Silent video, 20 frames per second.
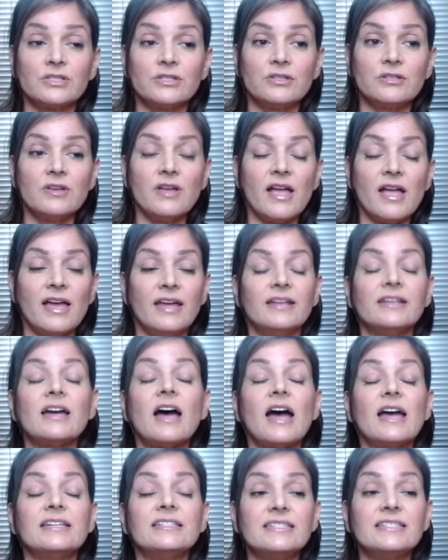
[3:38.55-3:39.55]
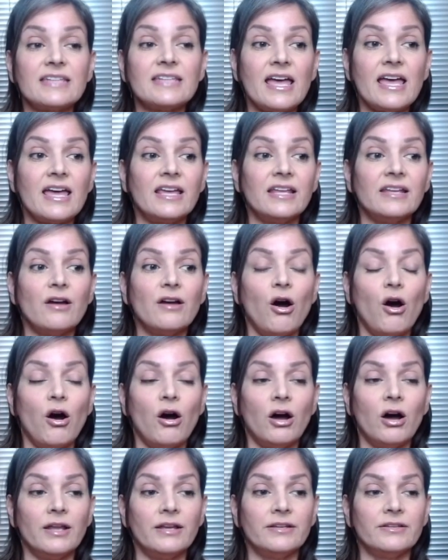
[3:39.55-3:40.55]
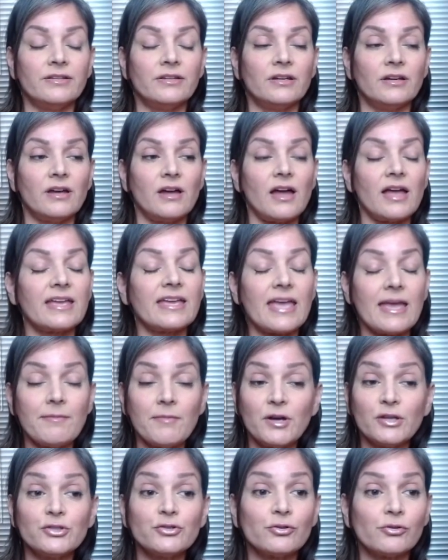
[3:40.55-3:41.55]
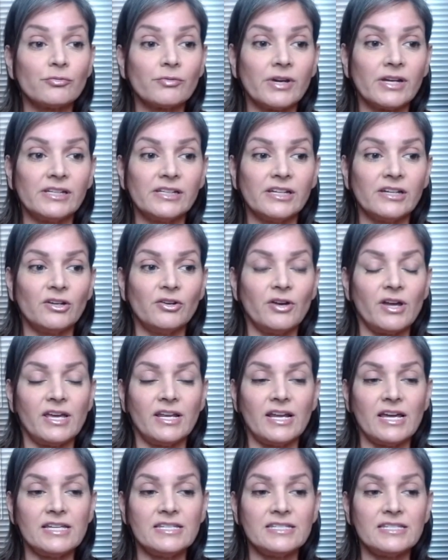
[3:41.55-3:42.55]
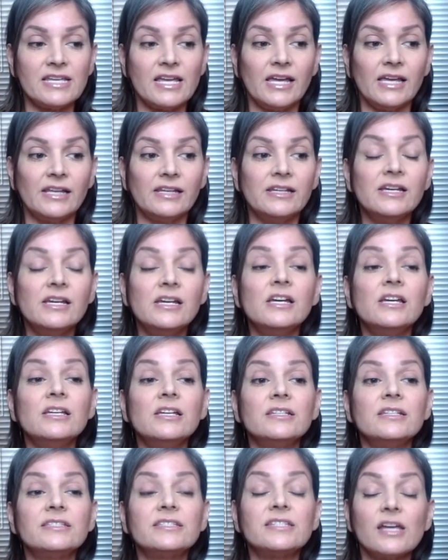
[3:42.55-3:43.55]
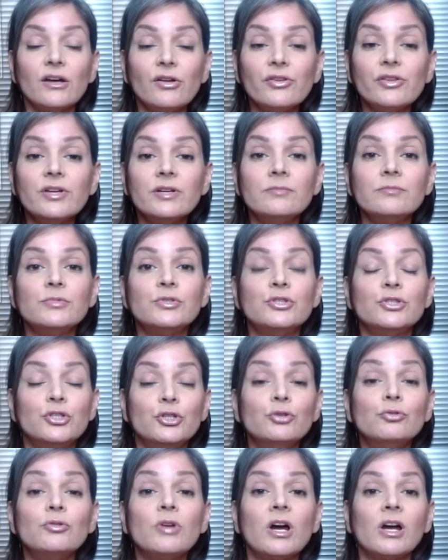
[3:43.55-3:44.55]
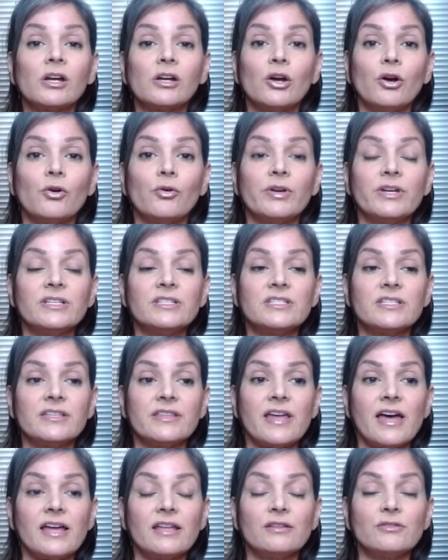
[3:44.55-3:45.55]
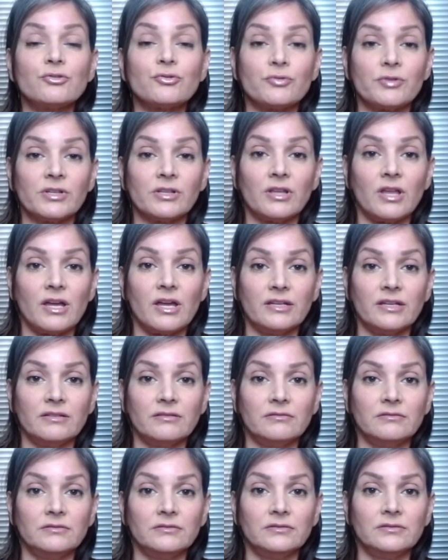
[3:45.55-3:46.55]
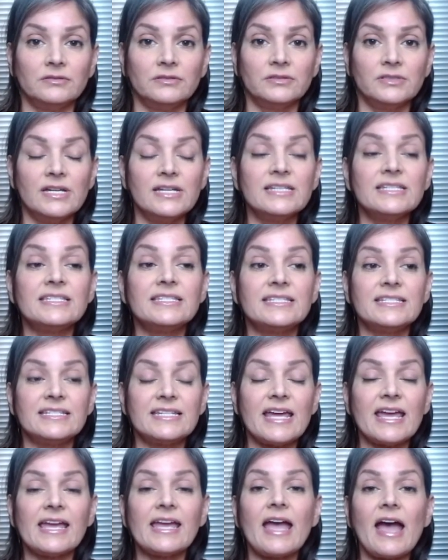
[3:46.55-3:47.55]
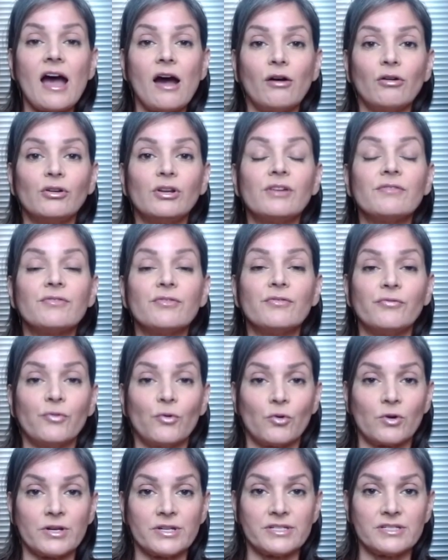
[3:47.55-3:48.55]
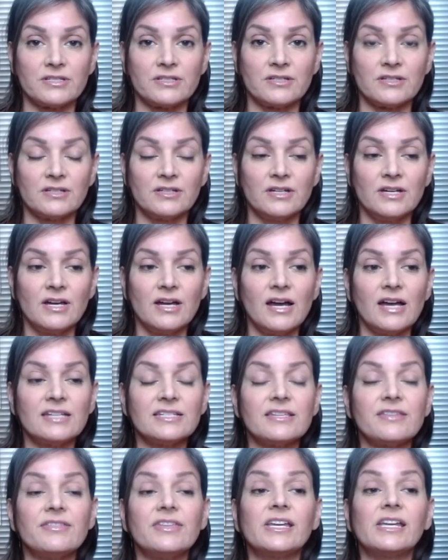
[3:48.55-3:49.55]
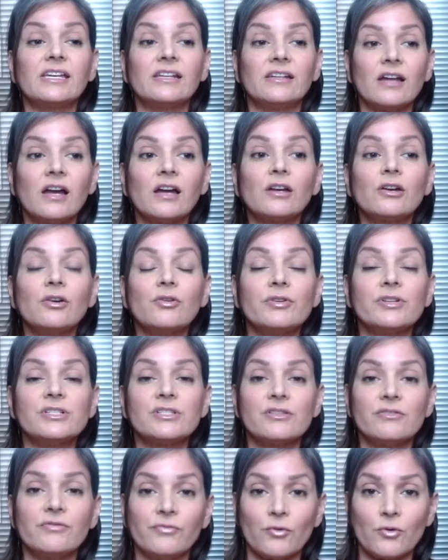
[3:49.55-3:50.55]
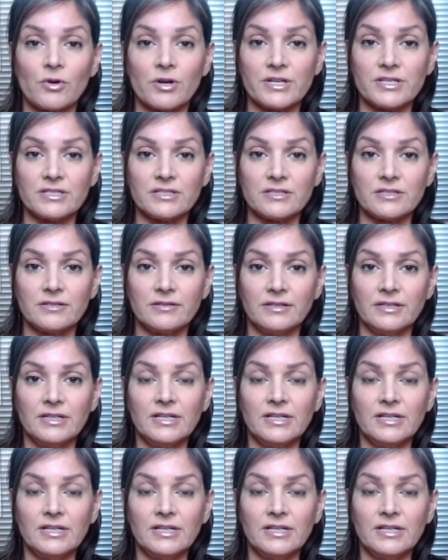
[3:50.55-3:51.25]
And I came onto a radio and I said, tell them, do not go into that tree line. Stay out of the forest. I said they cannot go into the forest.